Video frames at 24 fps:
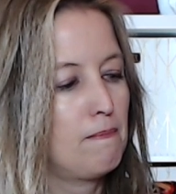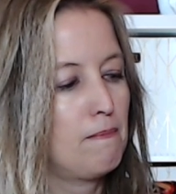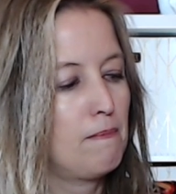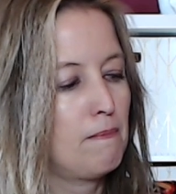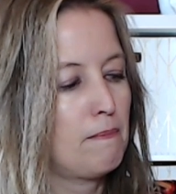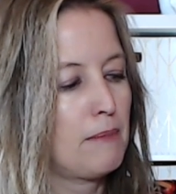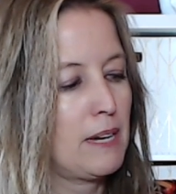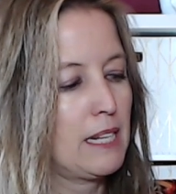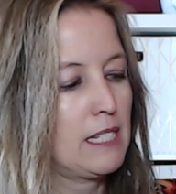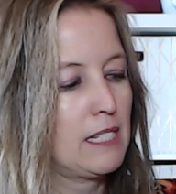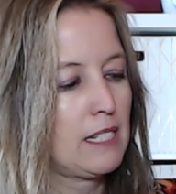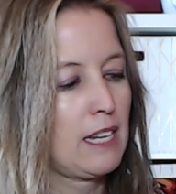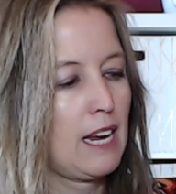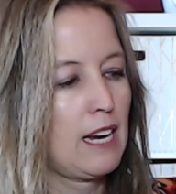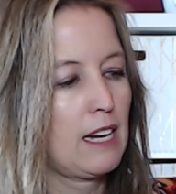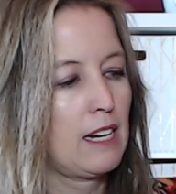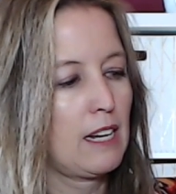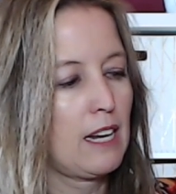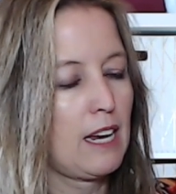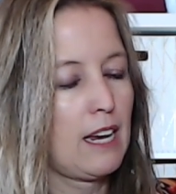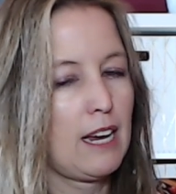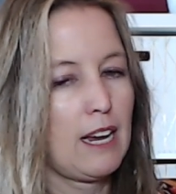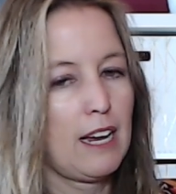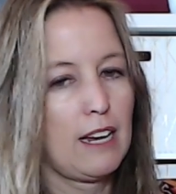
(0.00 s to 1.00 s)
my skein
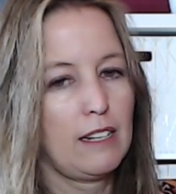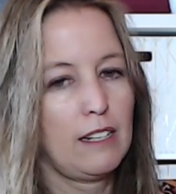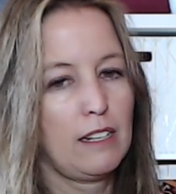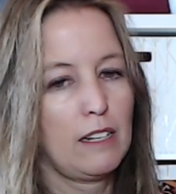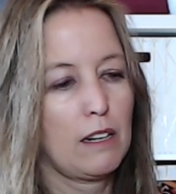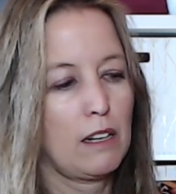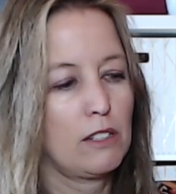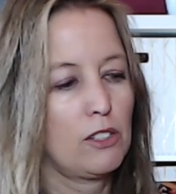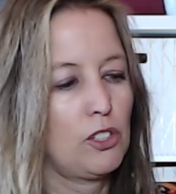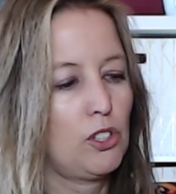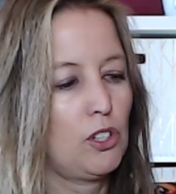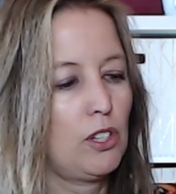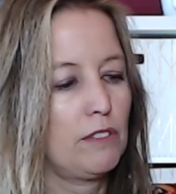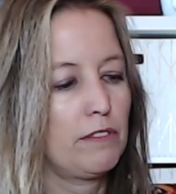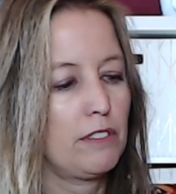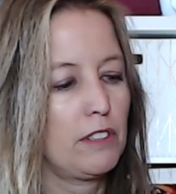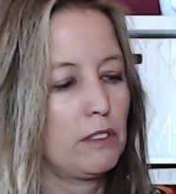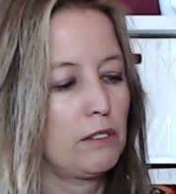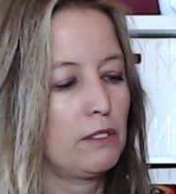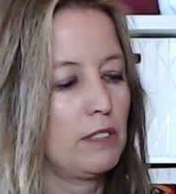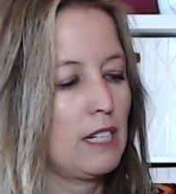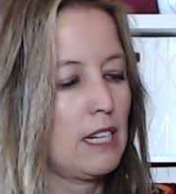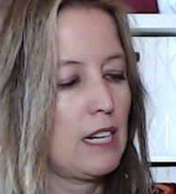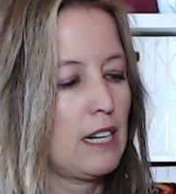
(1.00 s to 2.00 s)
cut and on 2
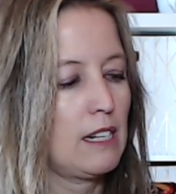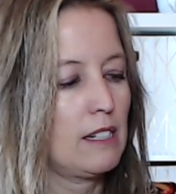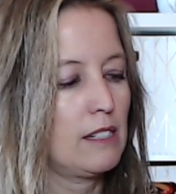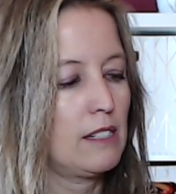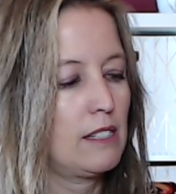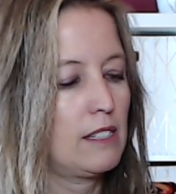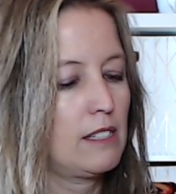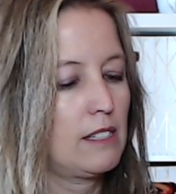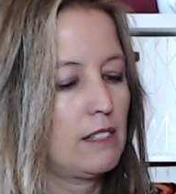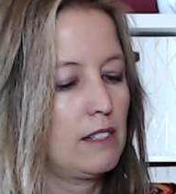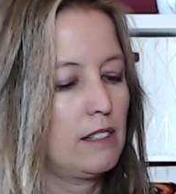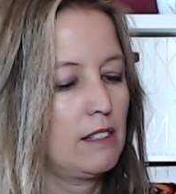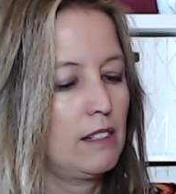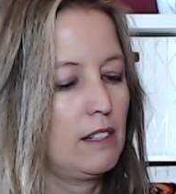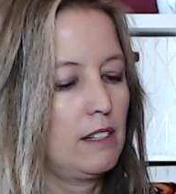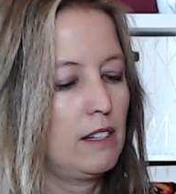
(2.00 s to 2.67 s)
different rings,